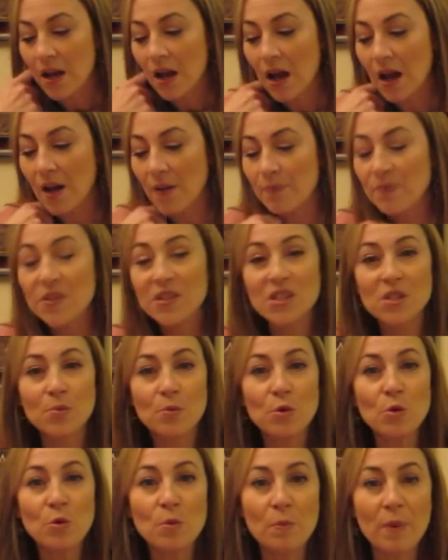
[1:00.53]
the
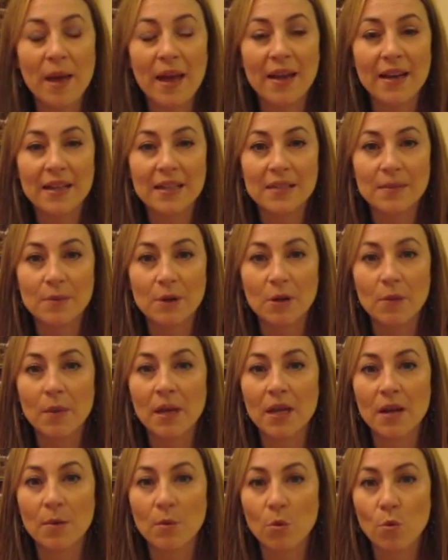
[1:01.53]
spoon pen
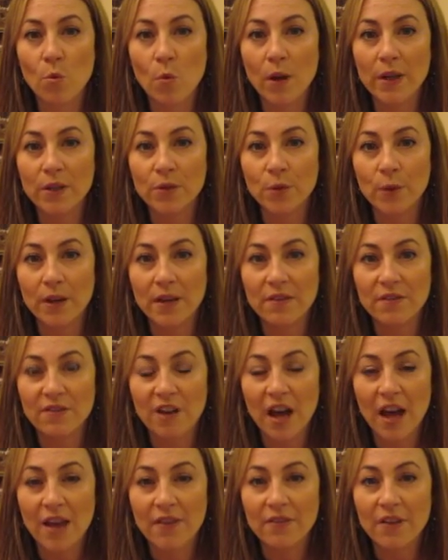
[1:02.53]
experiment number
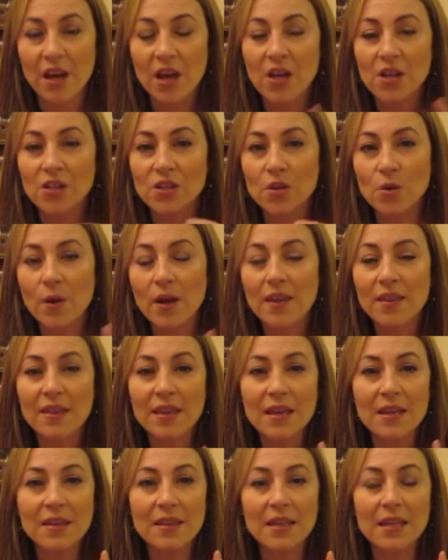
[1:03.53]
125. So I
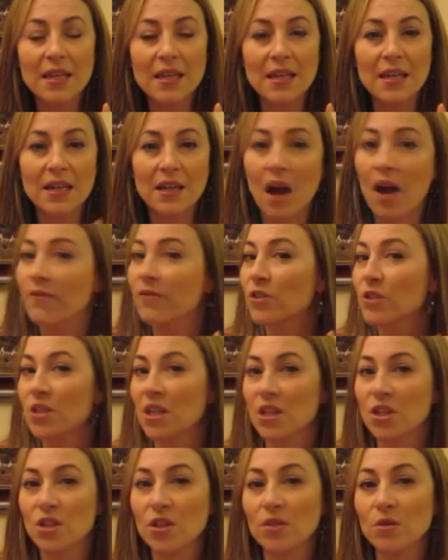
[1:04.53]
think the
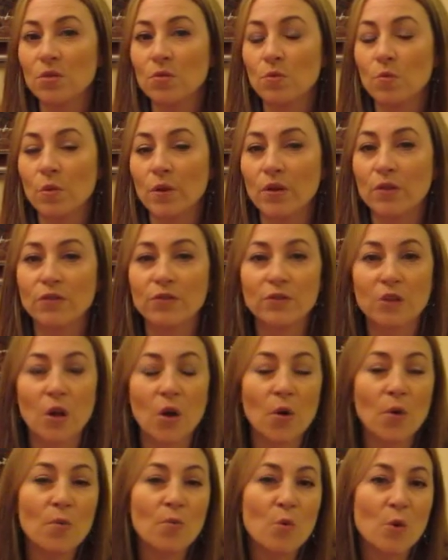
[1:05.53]
conversation will
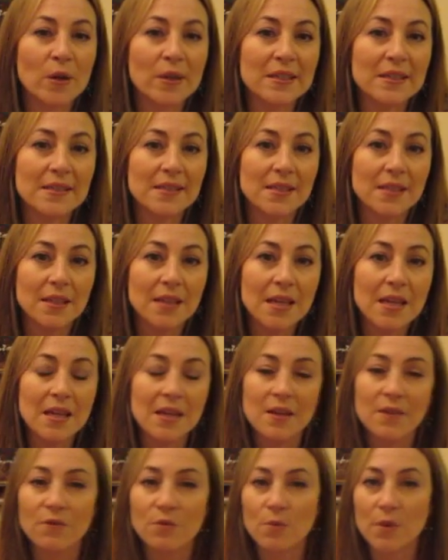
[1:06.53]
flow more
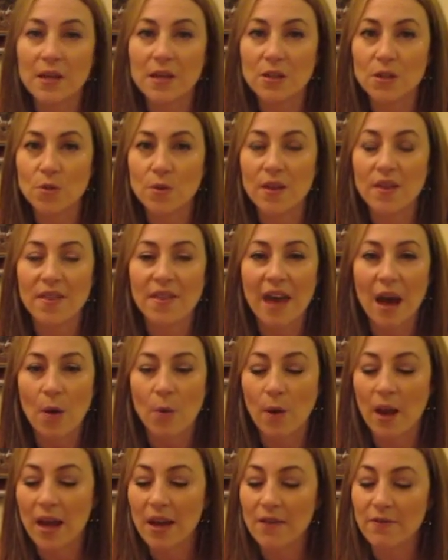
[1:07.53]
easily if we do it that
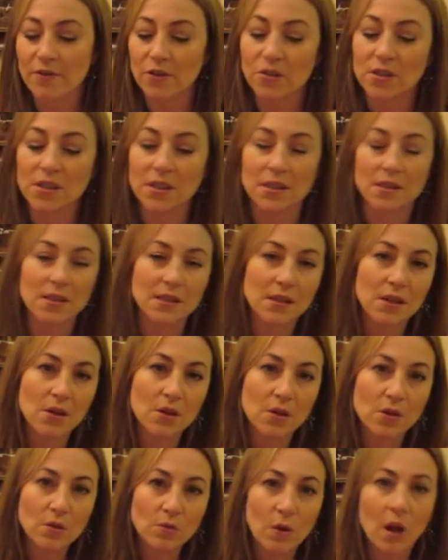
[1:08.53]
way versus
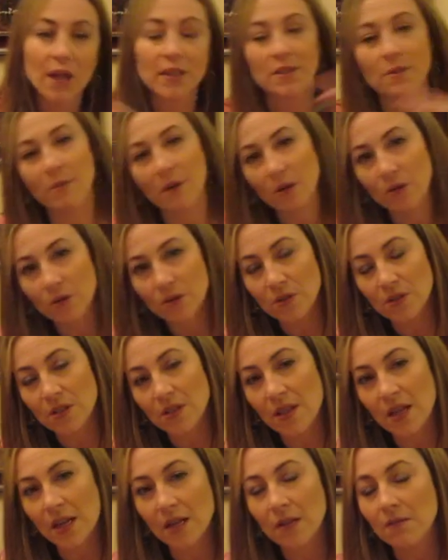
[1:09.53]
rocks and minerals
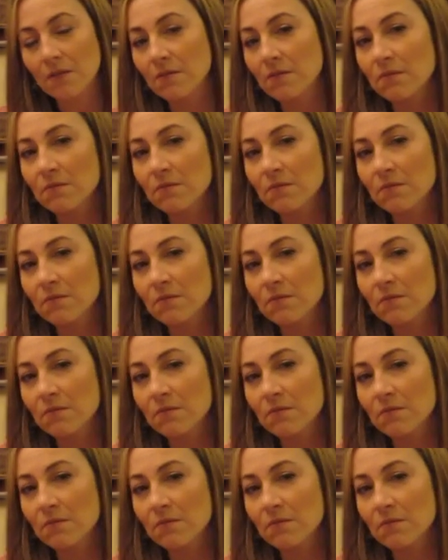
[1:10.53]
and then